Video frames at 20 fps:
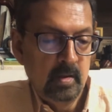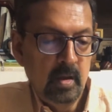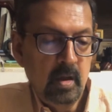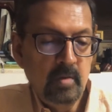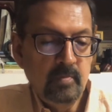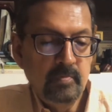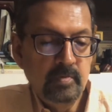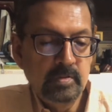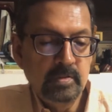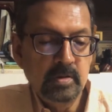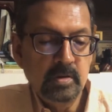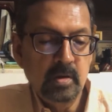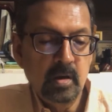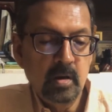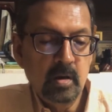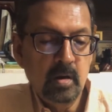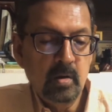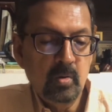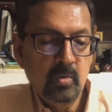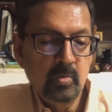Everything
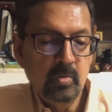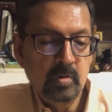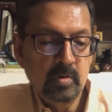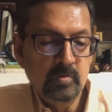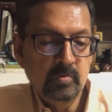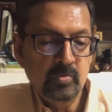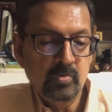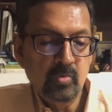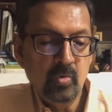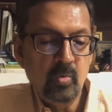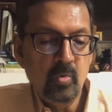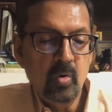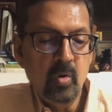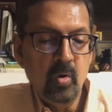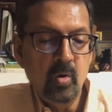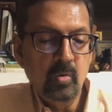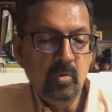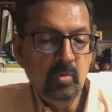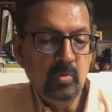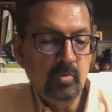around is so
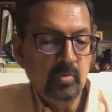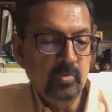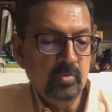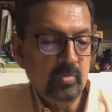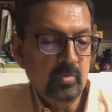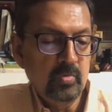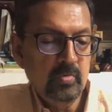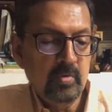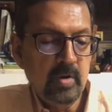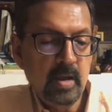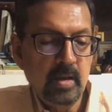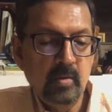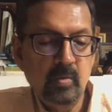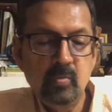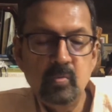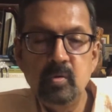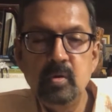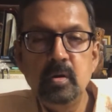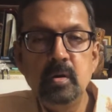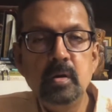hollow, so
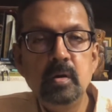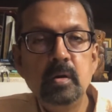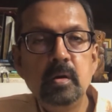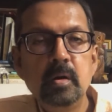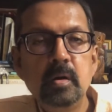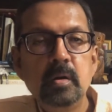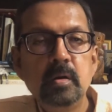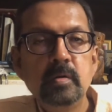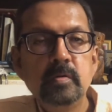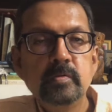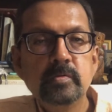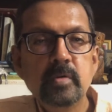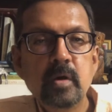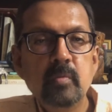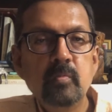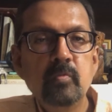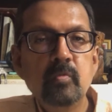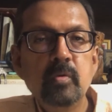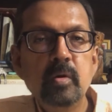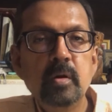tranquil.
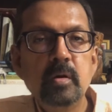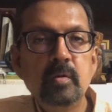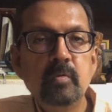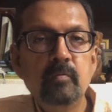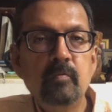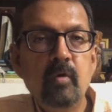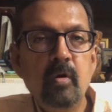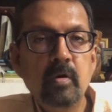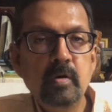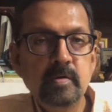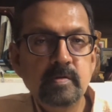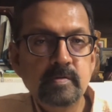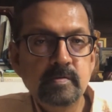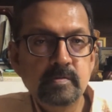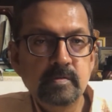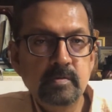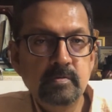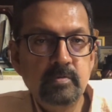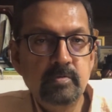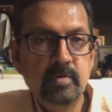Somewhere a
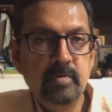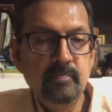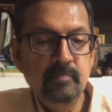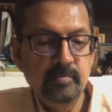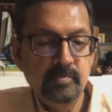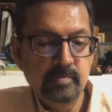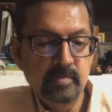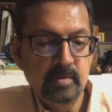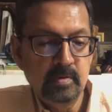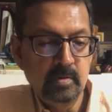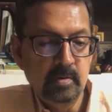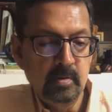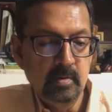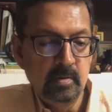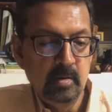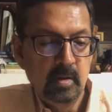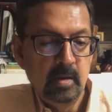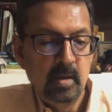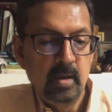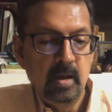voice drifts in
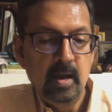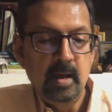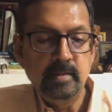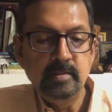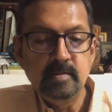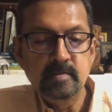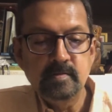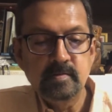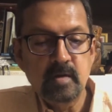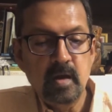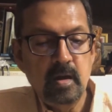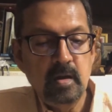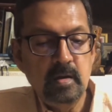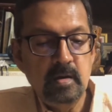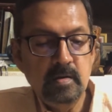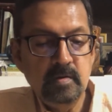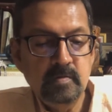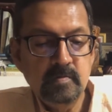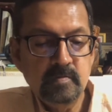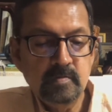and the
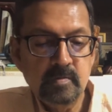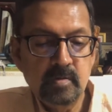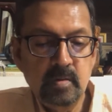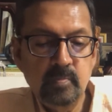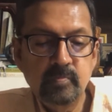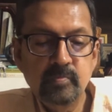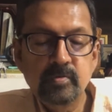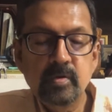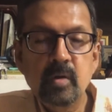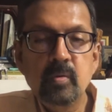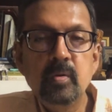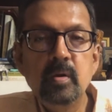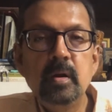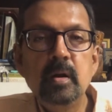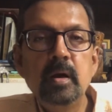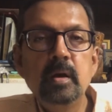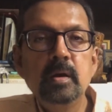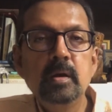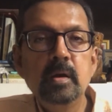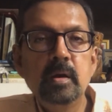silence slips away
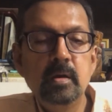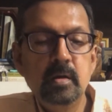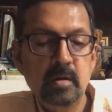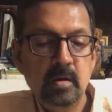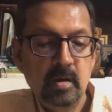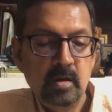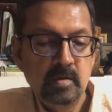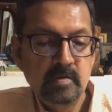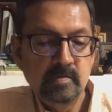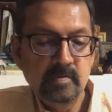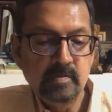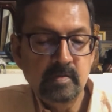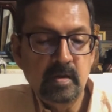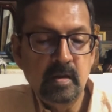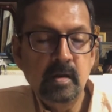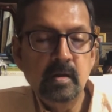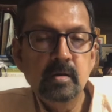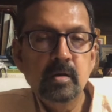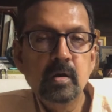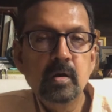like a
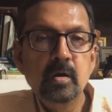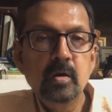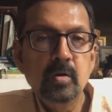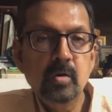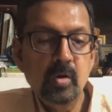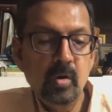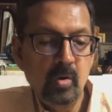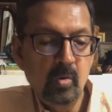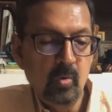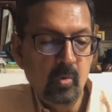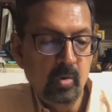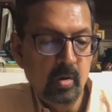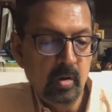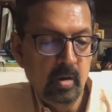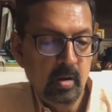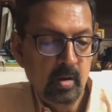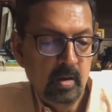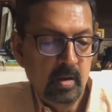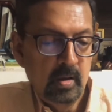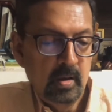silk cloak.
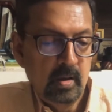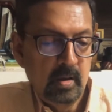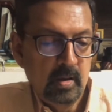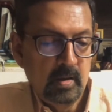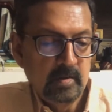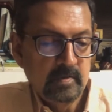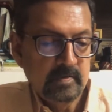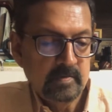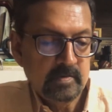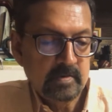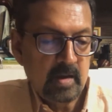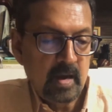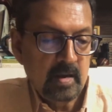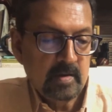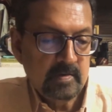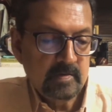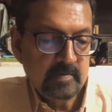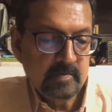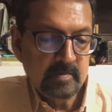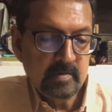
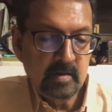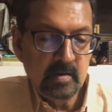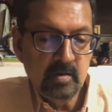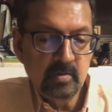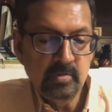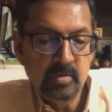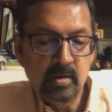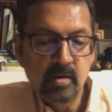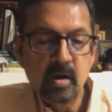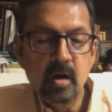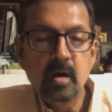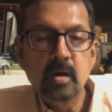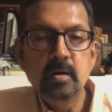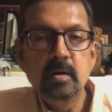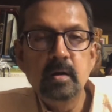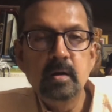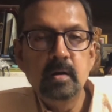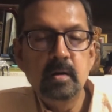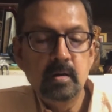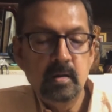Stand still in the
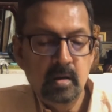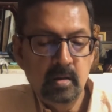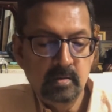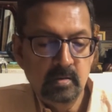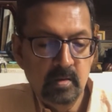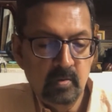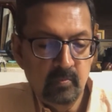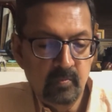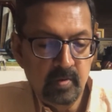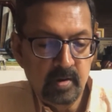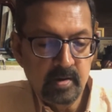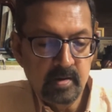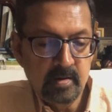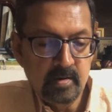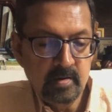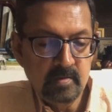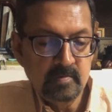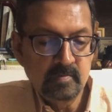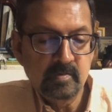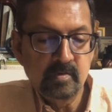garden and the
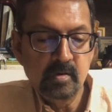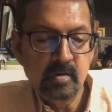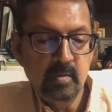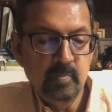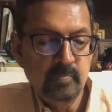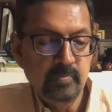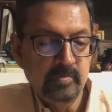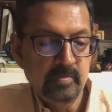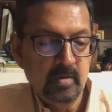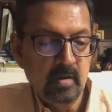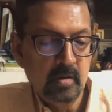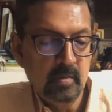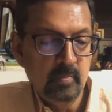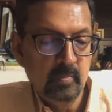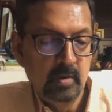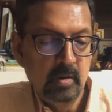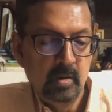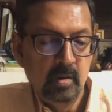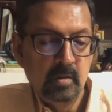wetness creeps up,